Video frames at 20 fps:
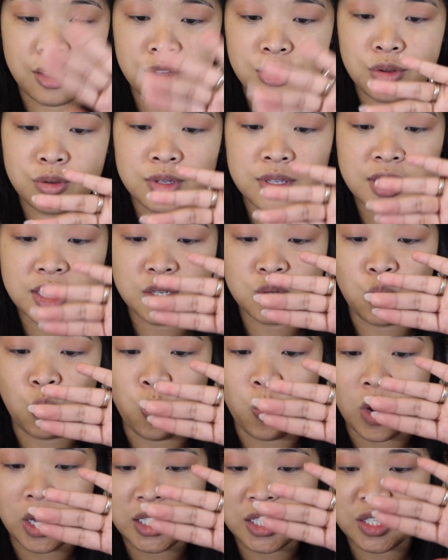used this
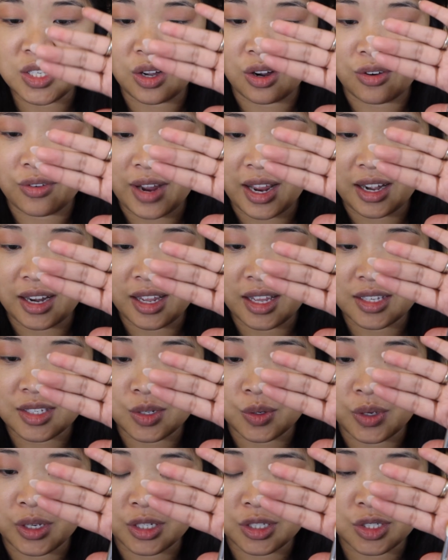once already,
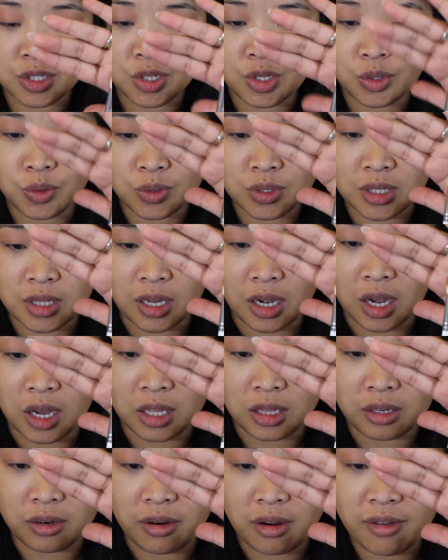so excuse the
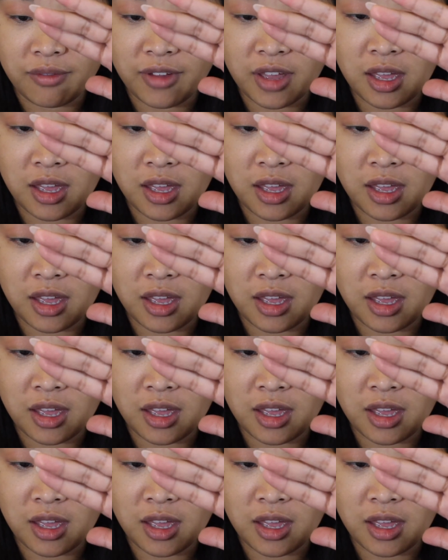color of